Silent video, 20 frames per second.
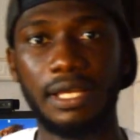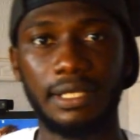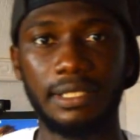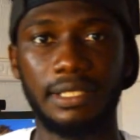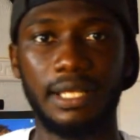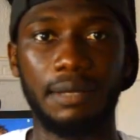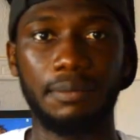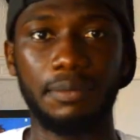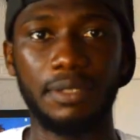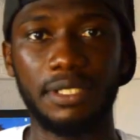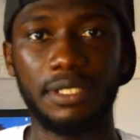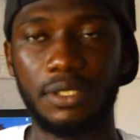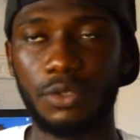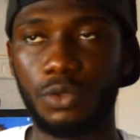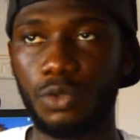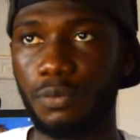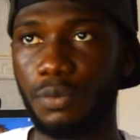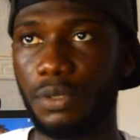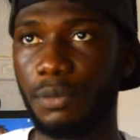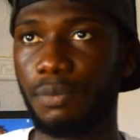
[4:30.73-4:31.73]
that means
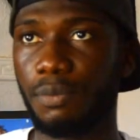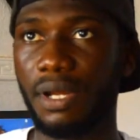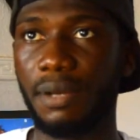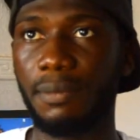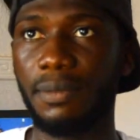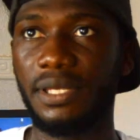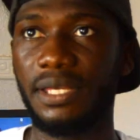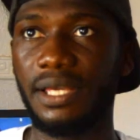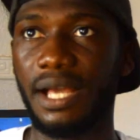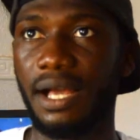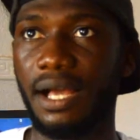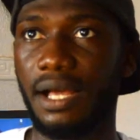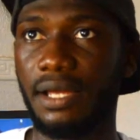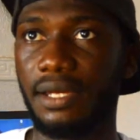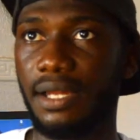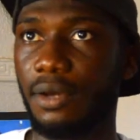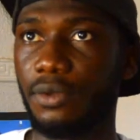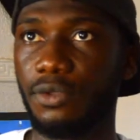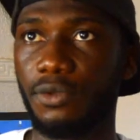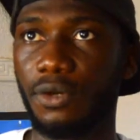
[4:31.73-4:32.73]
it will be probably
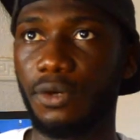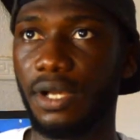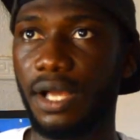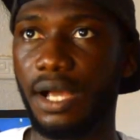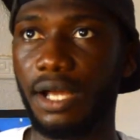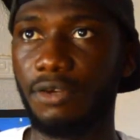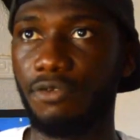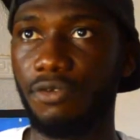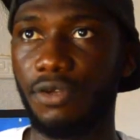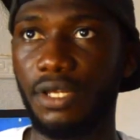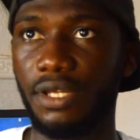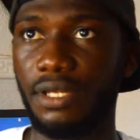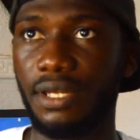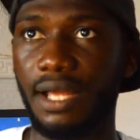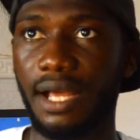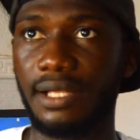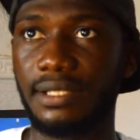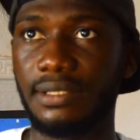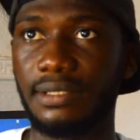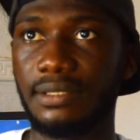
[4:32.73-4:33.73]
an outdoor gathering
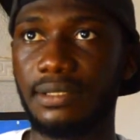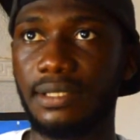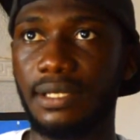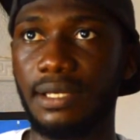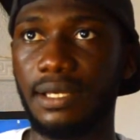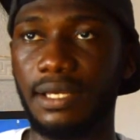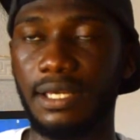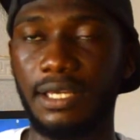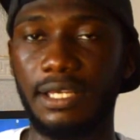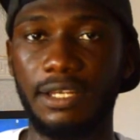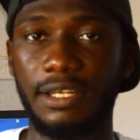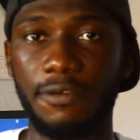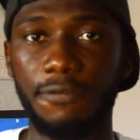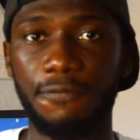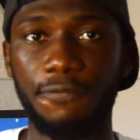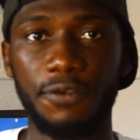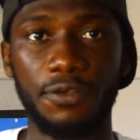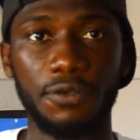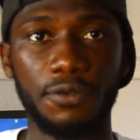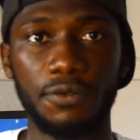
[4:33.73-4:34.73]
and in a
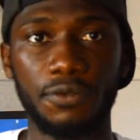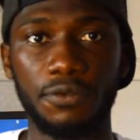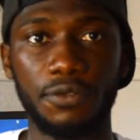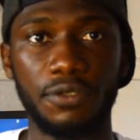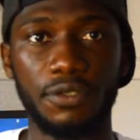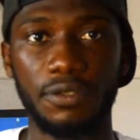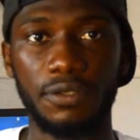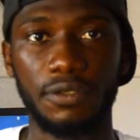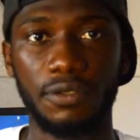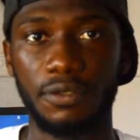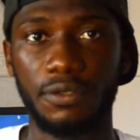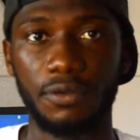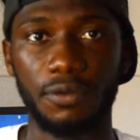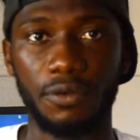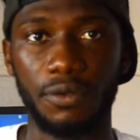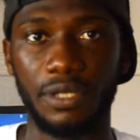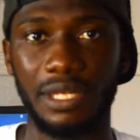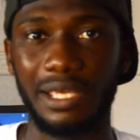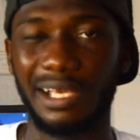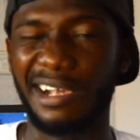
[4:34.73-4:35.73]
field, in
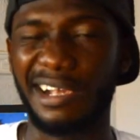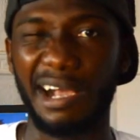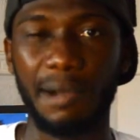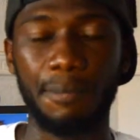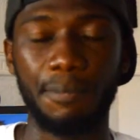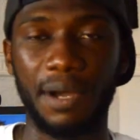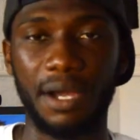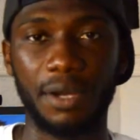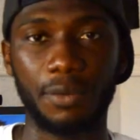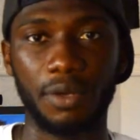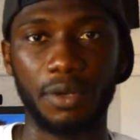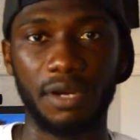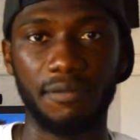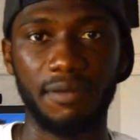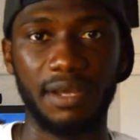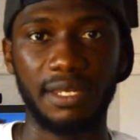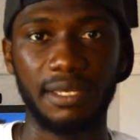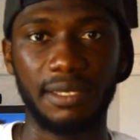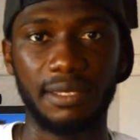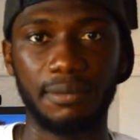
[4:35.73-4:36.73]
a car park,
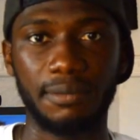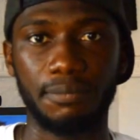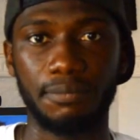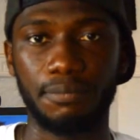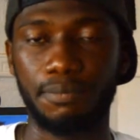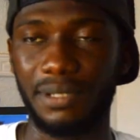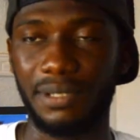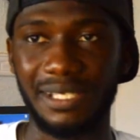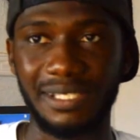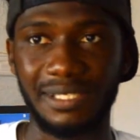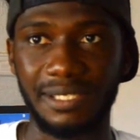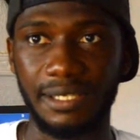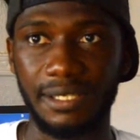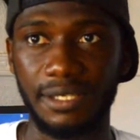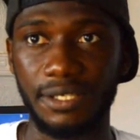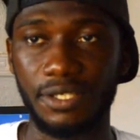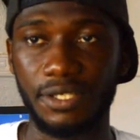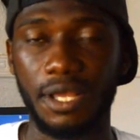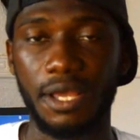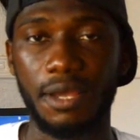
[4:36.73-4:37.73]
wherever the place
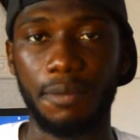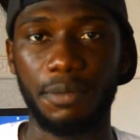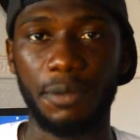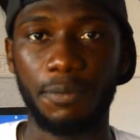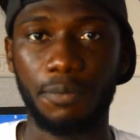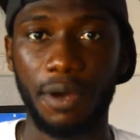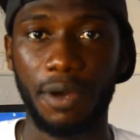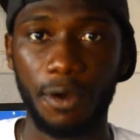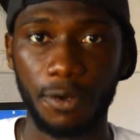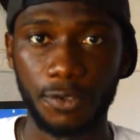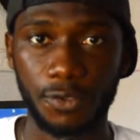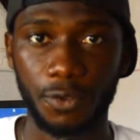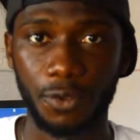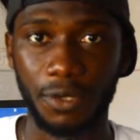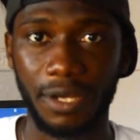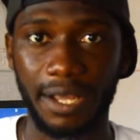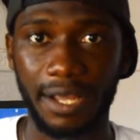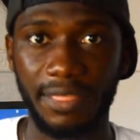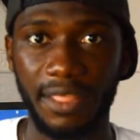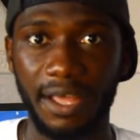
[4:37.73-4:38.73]
is. People are also
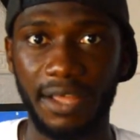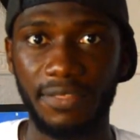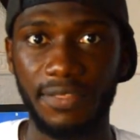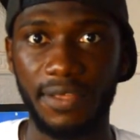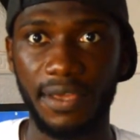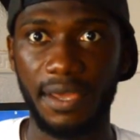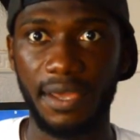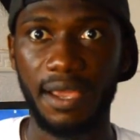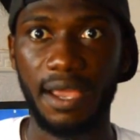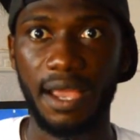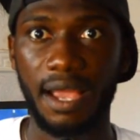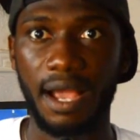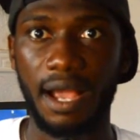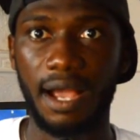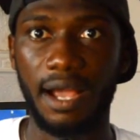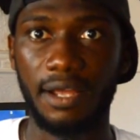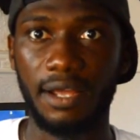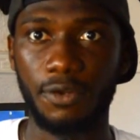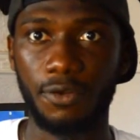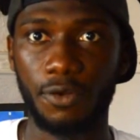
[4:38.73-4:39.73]
gathered there,
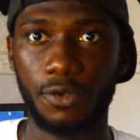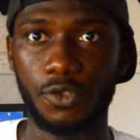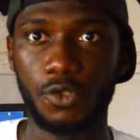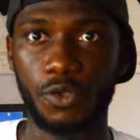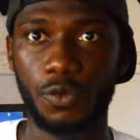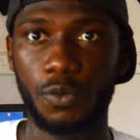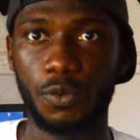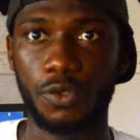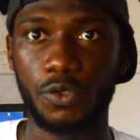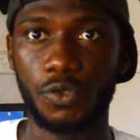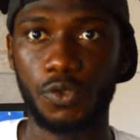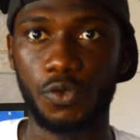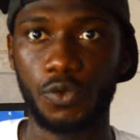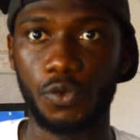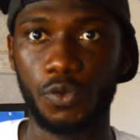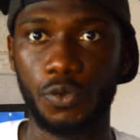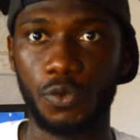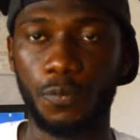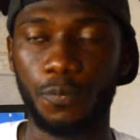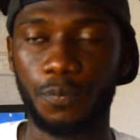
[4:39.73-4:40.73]
and you also want
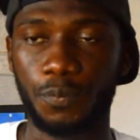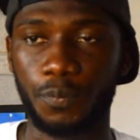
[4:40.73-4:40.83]
to